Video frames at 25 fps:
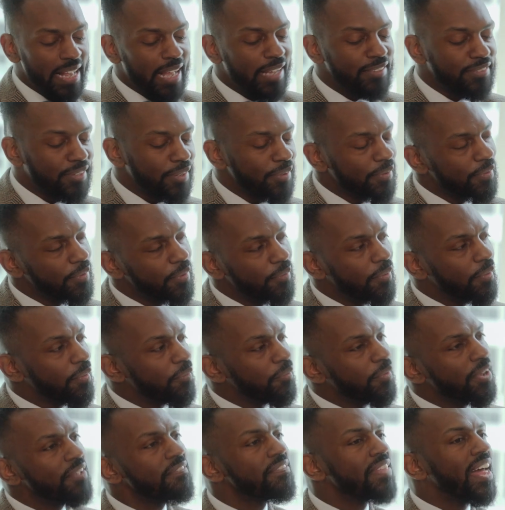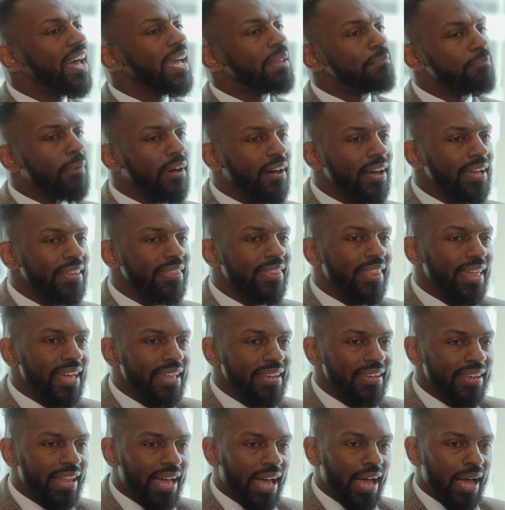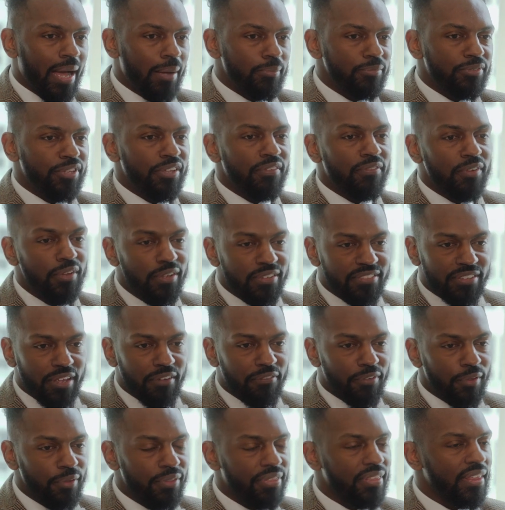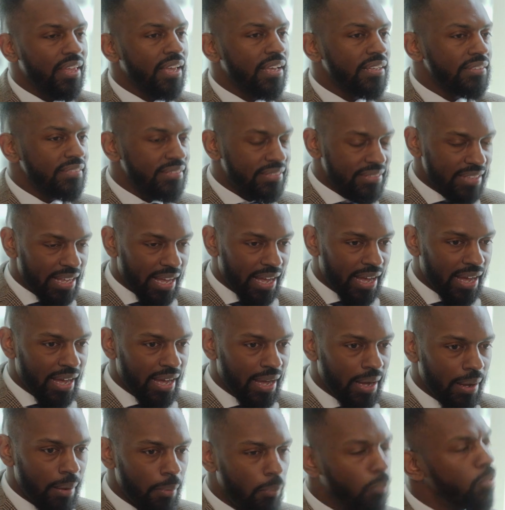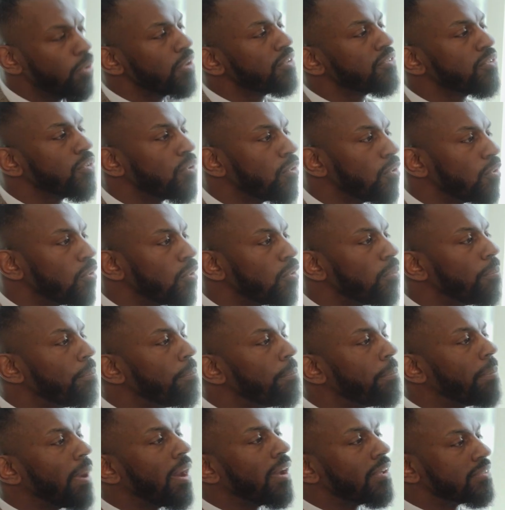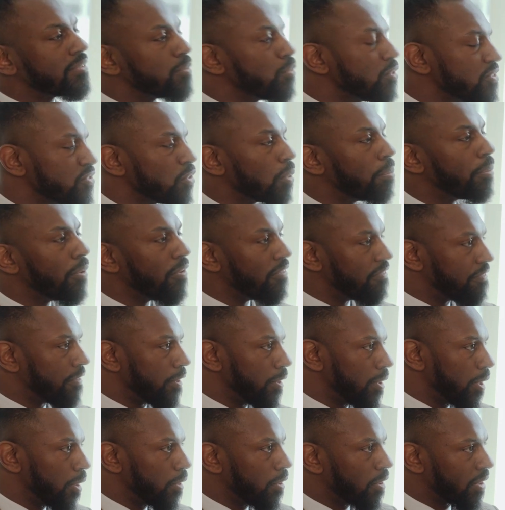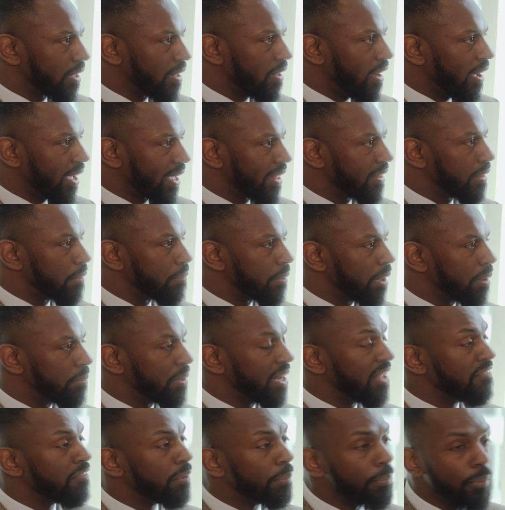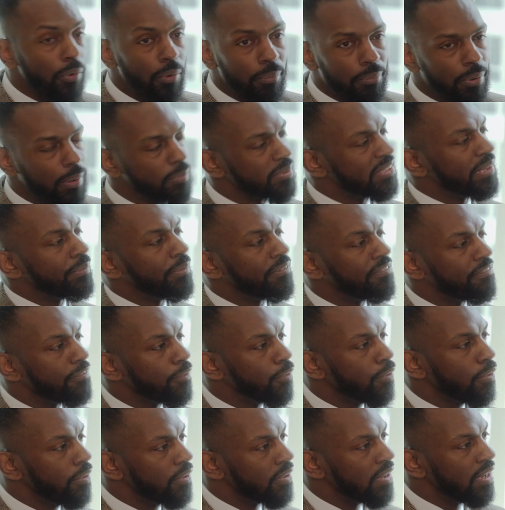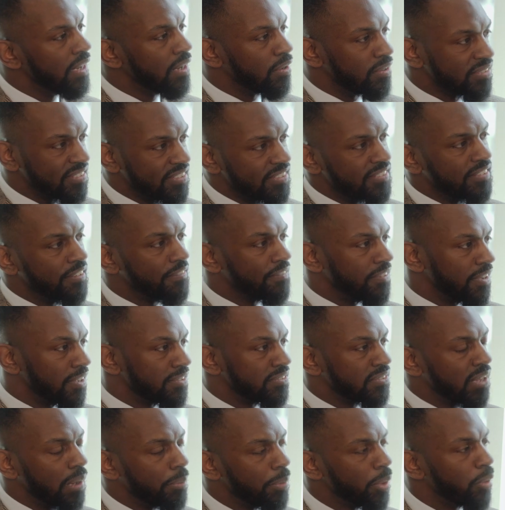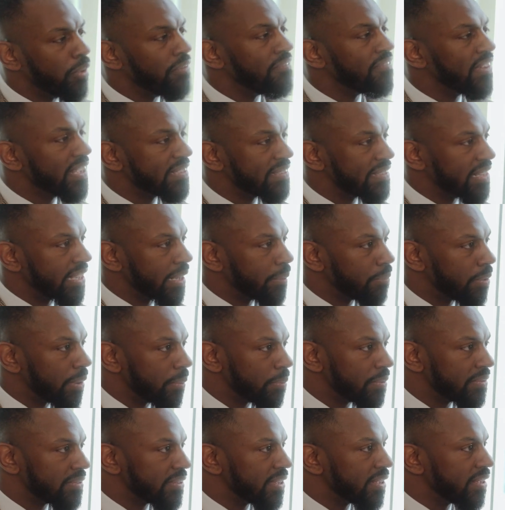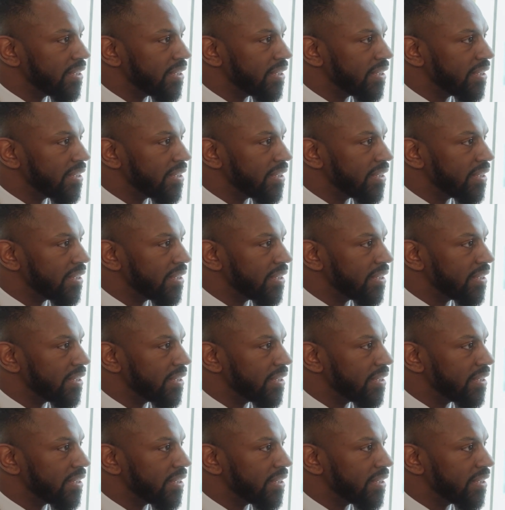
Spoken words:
So with that in mind then, so you've looked at a few things. What does your portfolio look like at the moment? Have you bought property before? Or is this the first time you're investing in property?